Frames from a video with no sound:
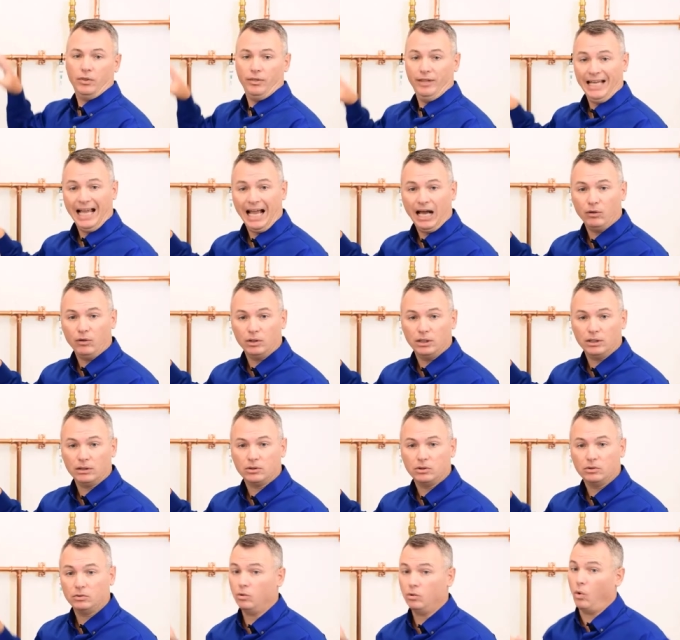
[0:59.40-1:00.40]
the
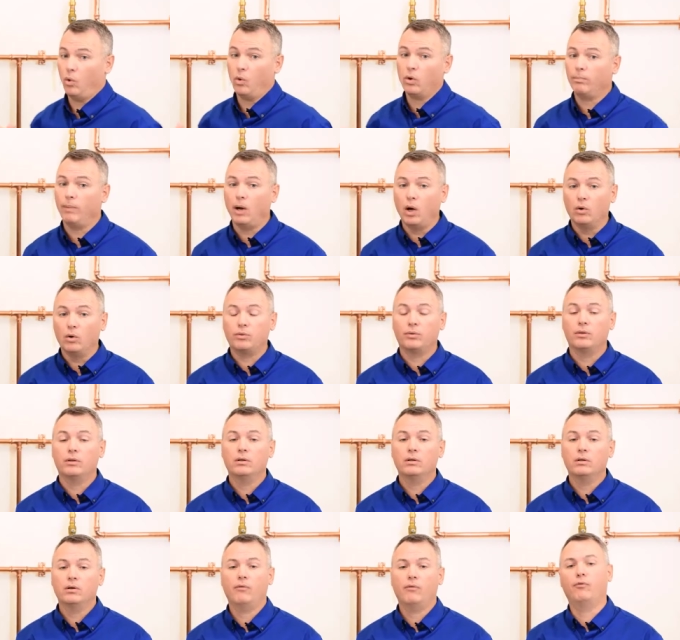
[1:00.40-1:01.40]
outlet, or both
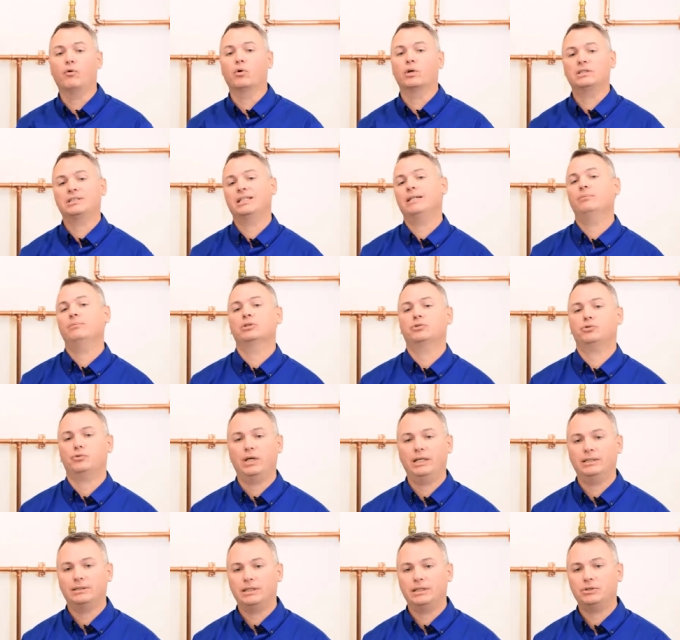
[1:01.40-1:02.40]
for a seamless
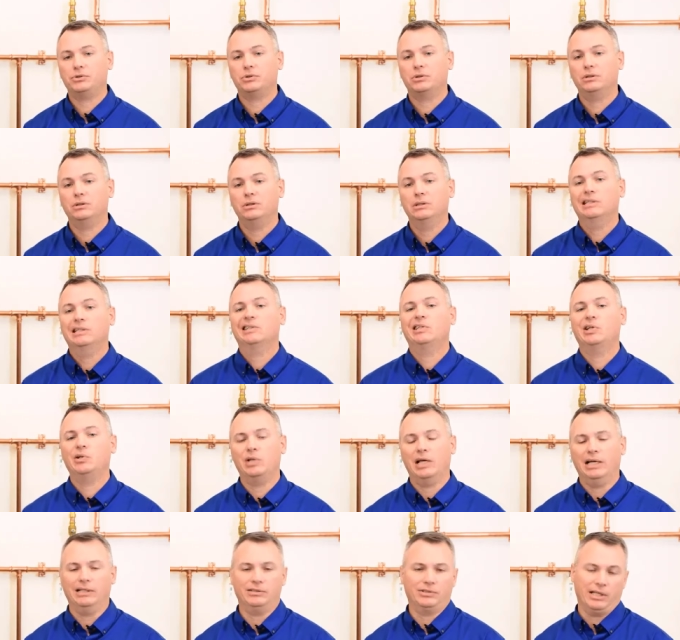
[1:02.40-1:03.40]
transition to
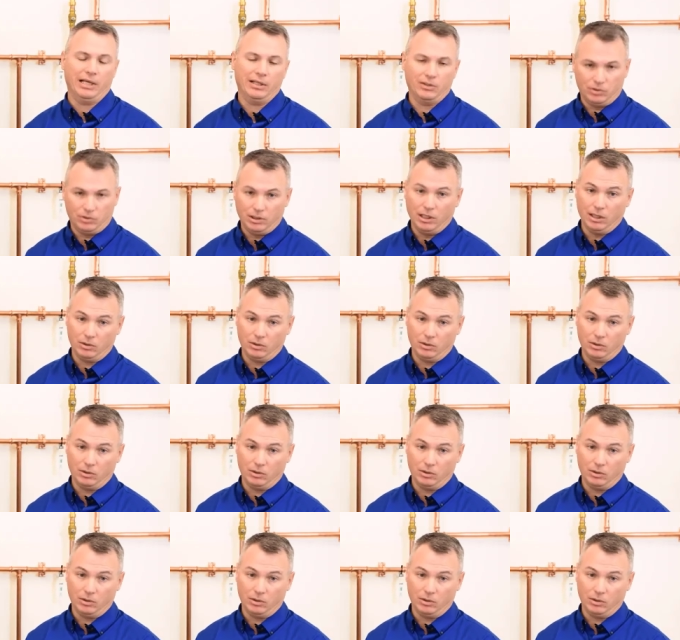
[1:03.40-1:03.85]
that standard